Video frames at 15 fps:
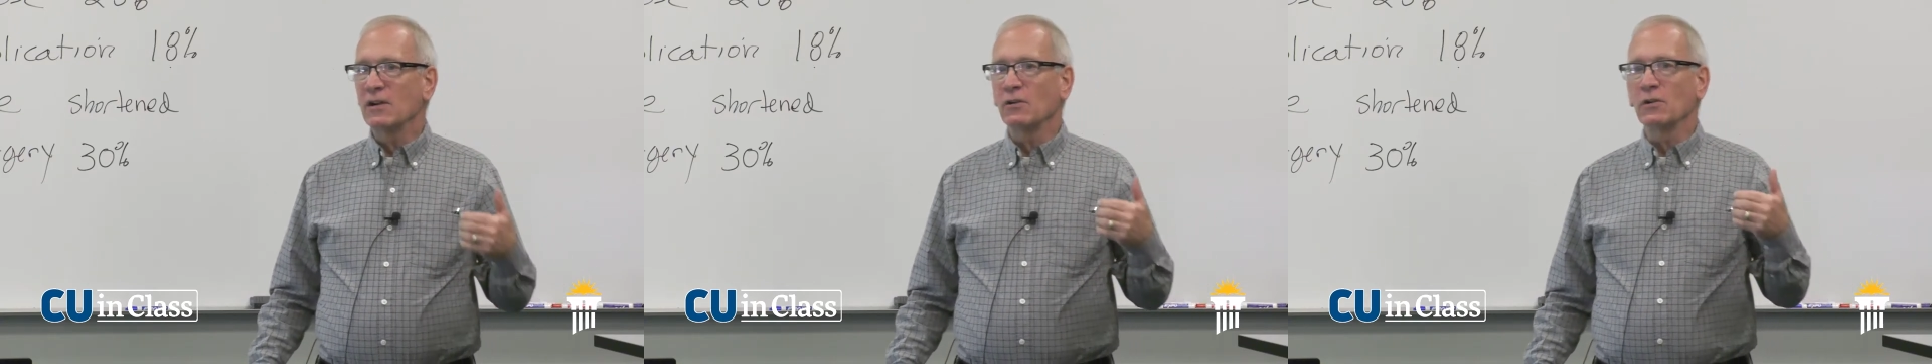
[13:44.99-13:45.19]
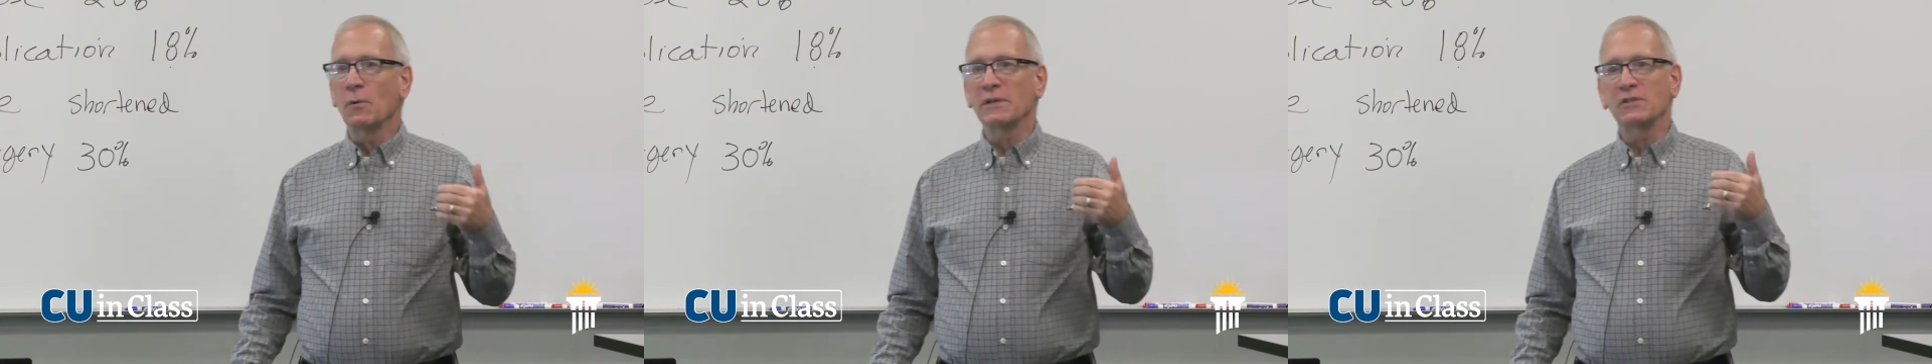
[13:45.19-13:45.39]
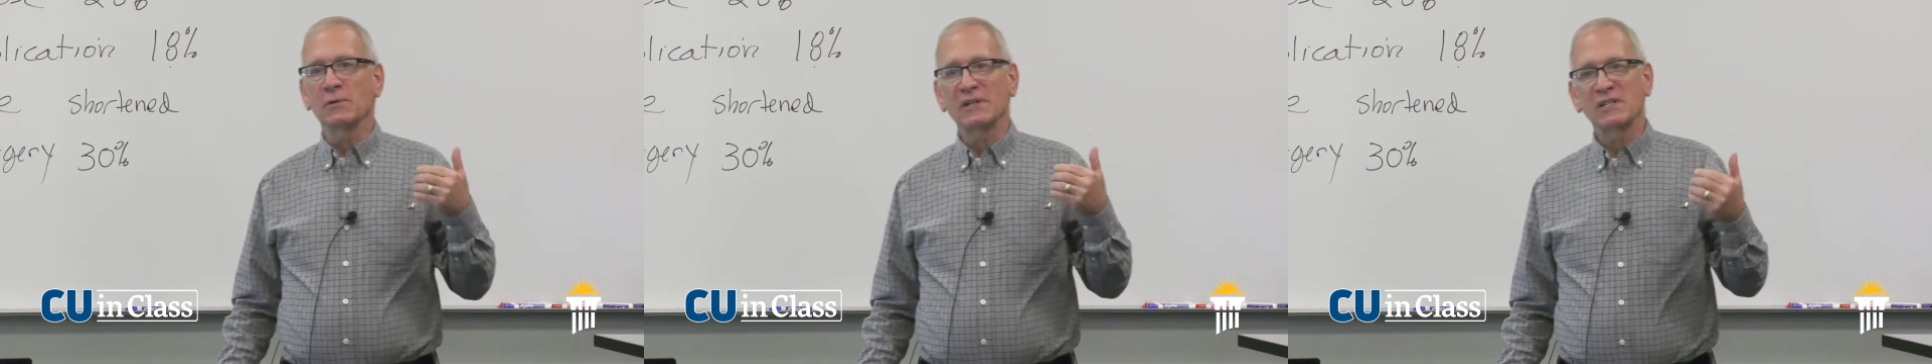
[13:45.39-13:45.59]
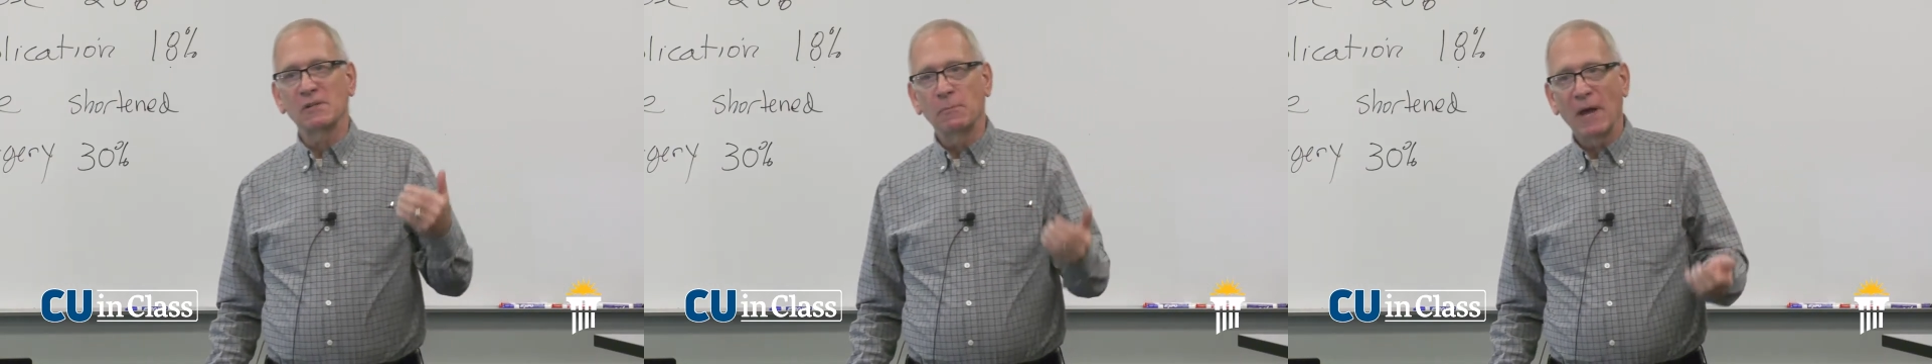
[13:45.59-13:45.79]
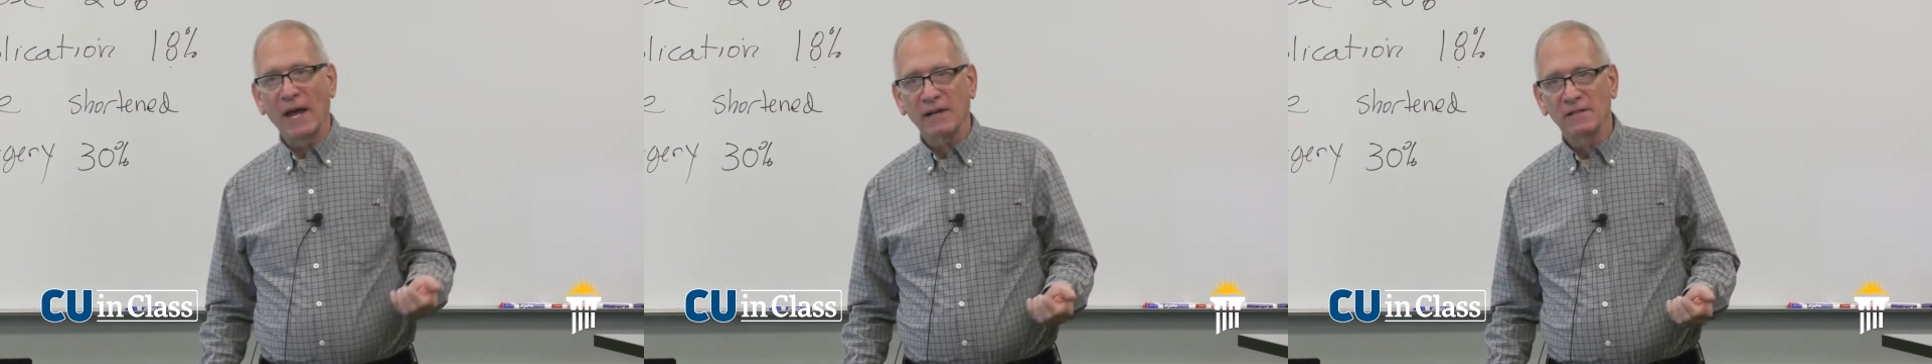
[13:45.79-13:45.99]
don't know what to
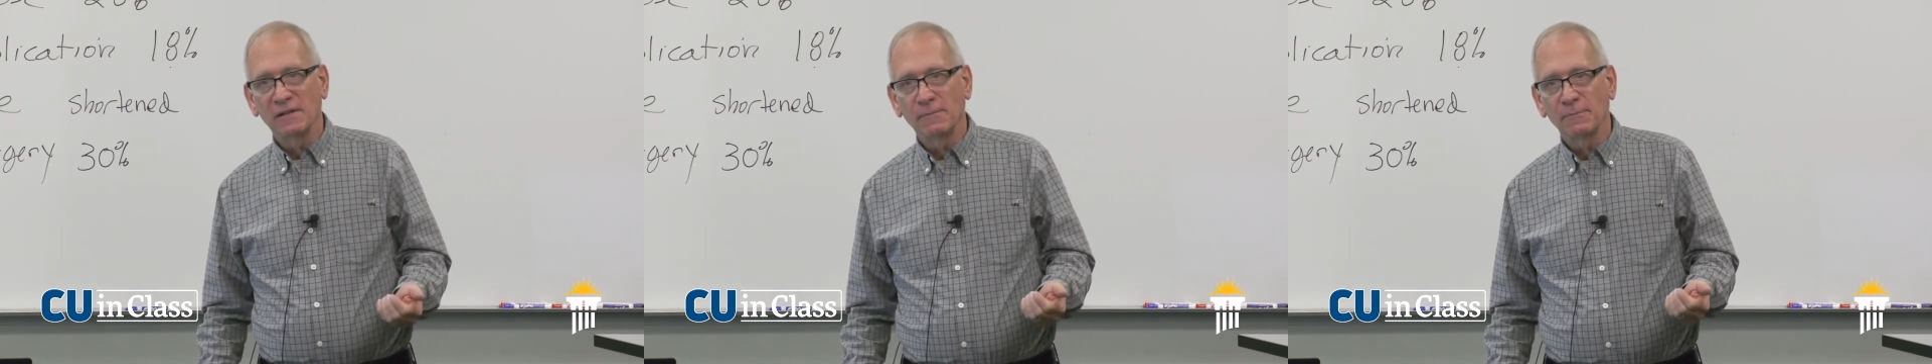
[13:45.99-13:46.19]
expect.